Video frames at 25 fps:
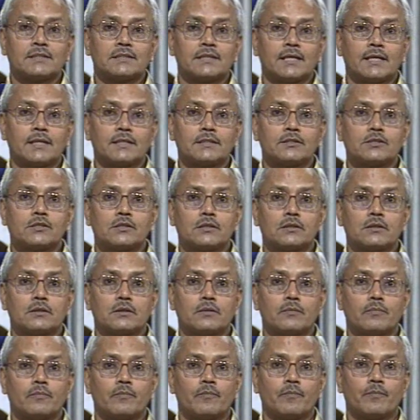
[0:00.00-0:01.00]
essays
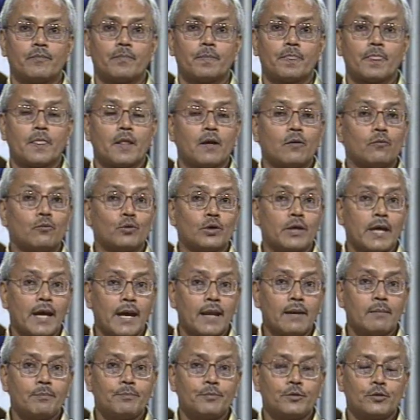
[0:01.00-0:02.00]
would
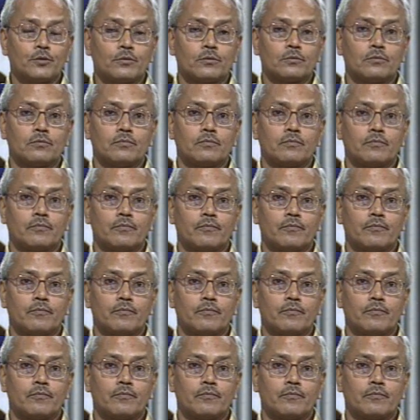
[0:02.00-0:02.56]
help you